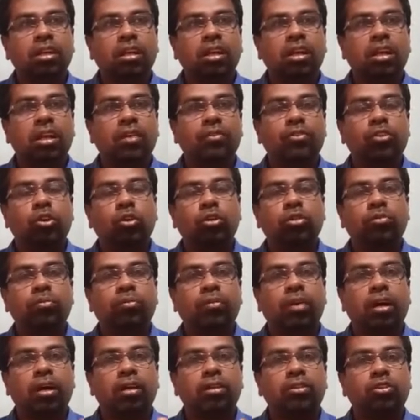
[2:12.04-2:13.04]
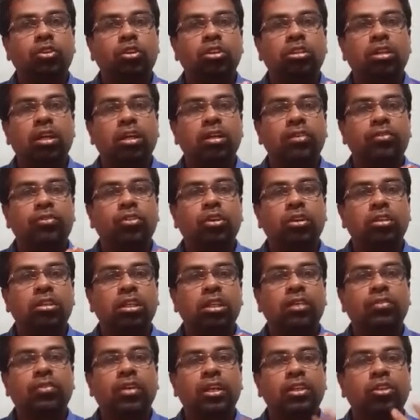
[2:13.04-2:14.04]

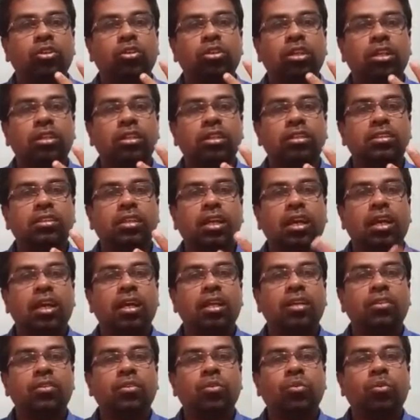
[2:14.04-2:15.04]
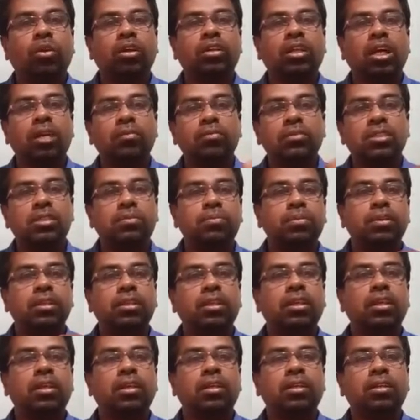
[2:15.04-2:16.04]
If I don't understand what I'm
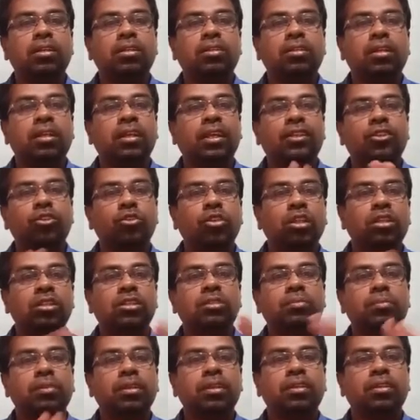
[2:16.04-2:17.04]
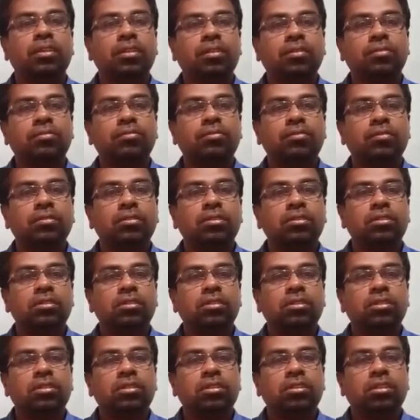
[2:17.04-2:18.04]
speaking, then I should not speak.
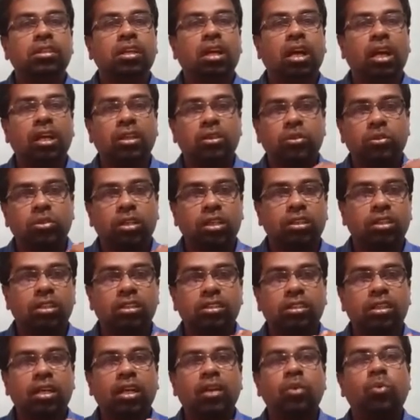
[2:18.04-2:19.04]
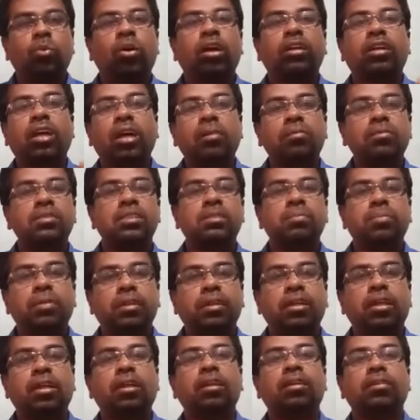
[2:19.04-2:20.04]
I should understand what I'm
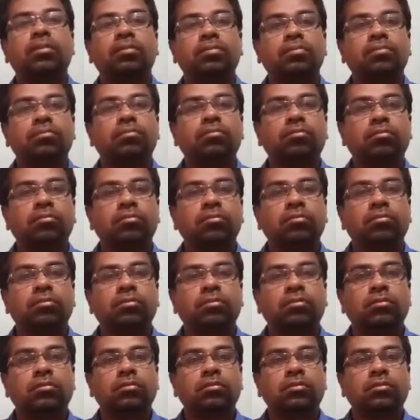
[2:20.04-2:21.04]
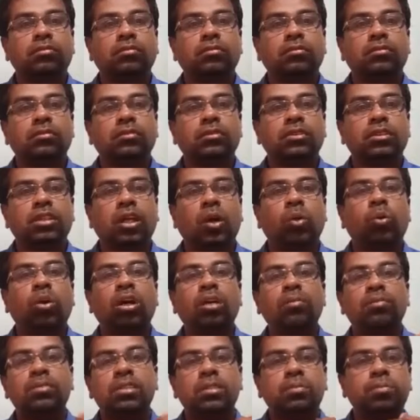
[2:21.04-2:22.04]
speaking, how
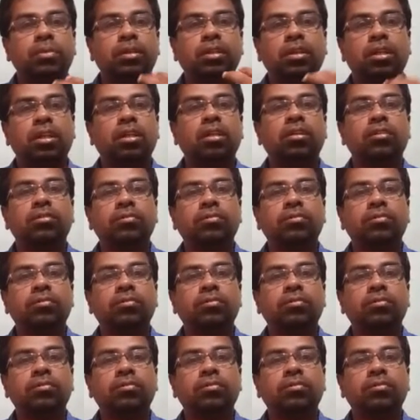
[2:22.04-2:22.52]
I'm speaking.